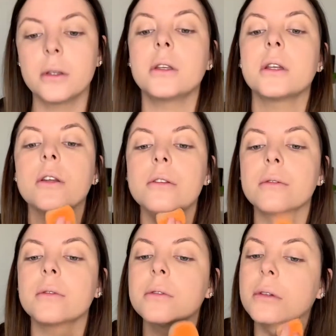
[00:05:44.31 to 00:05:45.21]
You know,
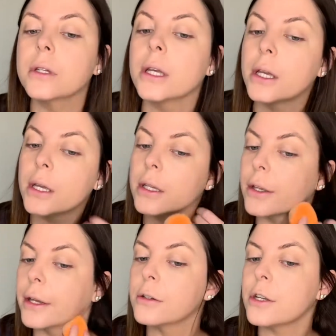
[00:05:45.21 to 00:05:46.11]
your
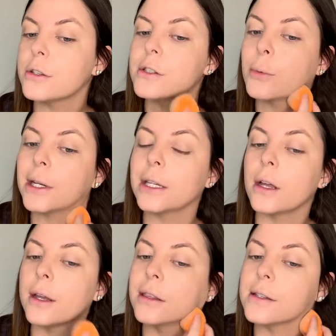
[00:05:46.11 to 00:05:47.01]
girl turns
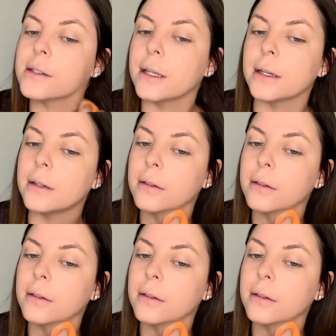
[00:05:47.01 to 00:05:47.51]
29 this year.